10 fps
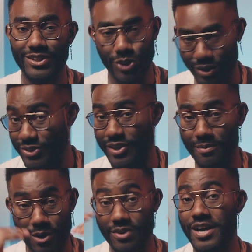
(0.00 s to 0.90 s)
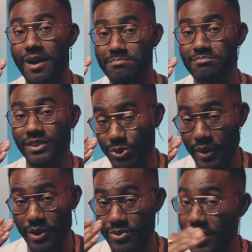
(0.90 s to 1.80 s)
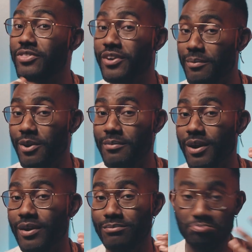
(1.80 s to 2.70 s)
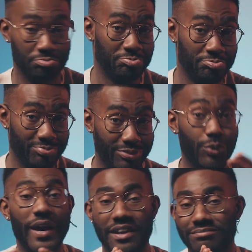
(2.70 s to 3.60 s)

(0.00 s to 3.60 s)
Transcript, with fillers: As long as the number on top is greater than the number on bottom, you win.